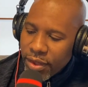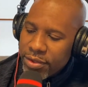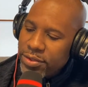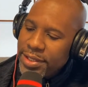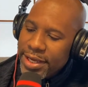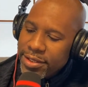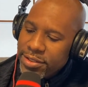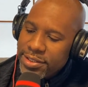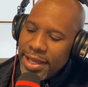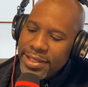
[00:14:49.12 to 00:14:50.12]
So yeah,
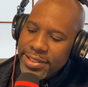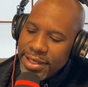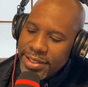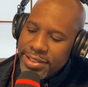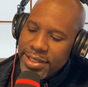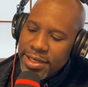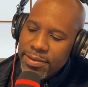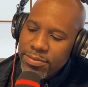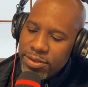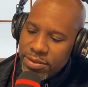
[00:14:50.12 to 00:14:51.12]
Santa does
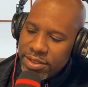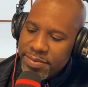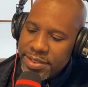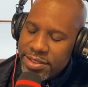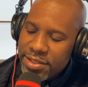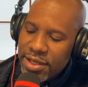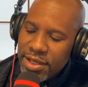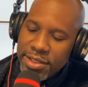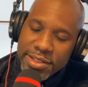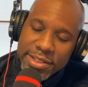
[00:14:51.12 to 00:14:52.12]
come to Christmas.
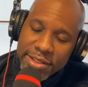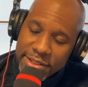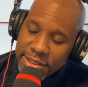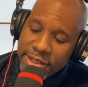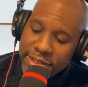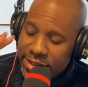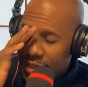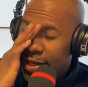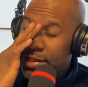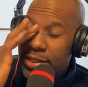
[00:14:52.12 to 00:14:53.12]

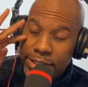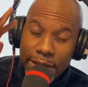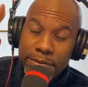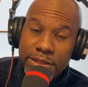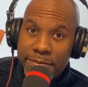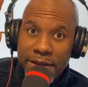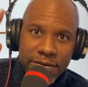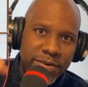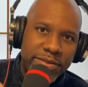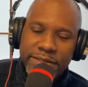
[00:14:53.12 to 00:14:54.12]
Santa does come to Japan
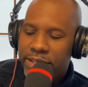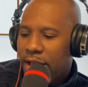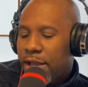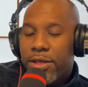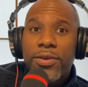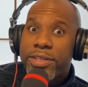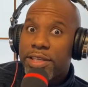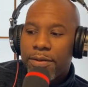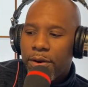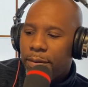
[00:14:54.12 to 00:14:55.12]
for Christmas. You can
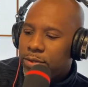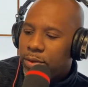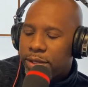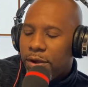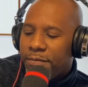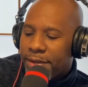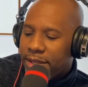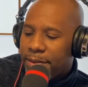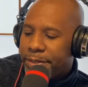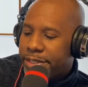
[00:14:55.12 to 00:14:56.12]
see I'm totally off my
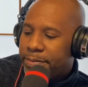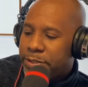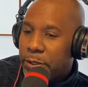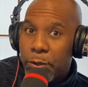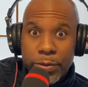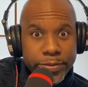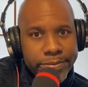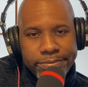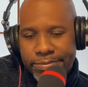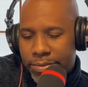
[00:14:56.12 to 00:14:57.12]
game this episode.
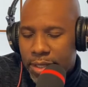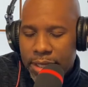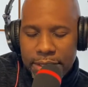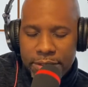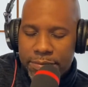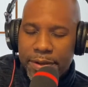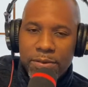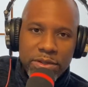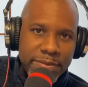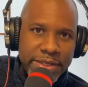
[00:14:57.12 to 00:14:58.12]
Again, just
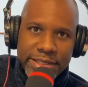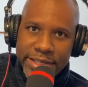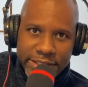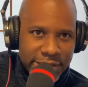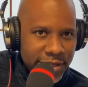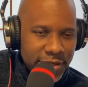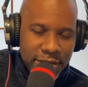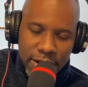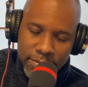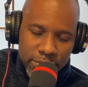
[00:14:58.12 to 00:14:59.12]
bear with me. It's the end of the
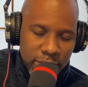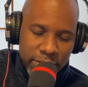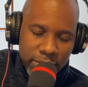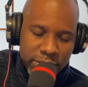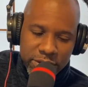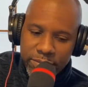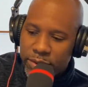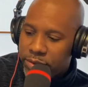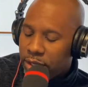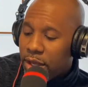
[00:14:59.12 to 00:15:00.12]
year. I'm totally on chill
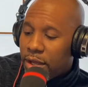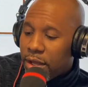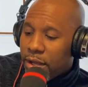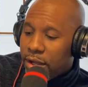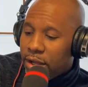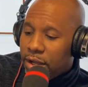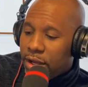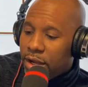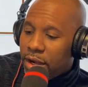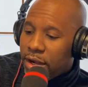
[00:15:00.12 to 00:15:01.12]
mode.
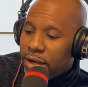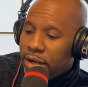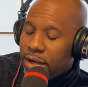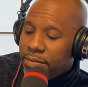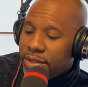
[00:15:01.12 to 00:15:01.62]
All right.